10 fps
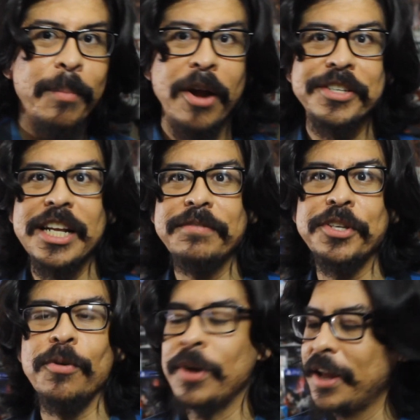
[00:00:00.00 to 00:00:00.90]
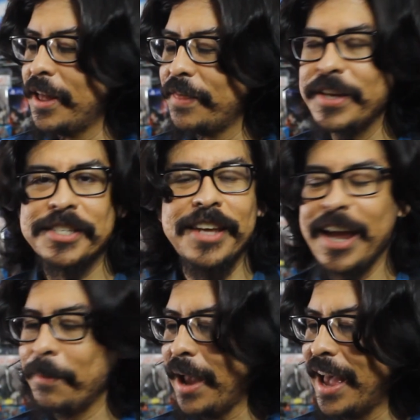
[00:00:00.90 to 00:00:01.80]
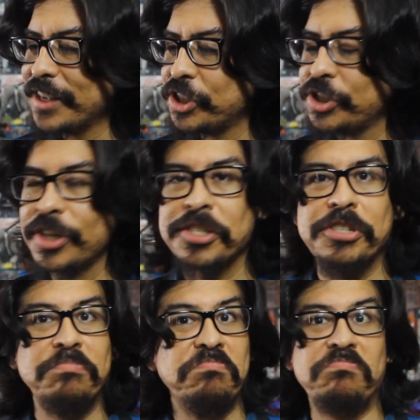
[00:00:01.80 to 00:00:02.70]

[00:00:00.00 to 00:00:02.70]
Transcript: Parasite Eve 2. This game has just